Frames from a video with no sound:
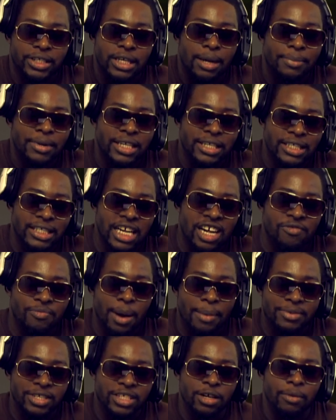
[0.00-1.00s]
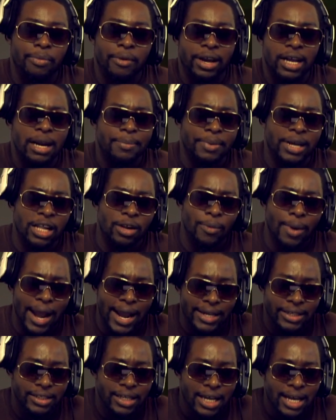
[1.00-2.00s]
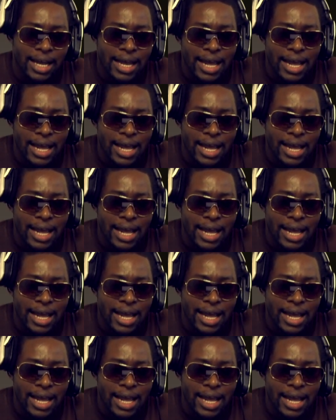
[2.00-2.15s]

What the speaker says: some of this stuff, but I'm still bringing it up anyways.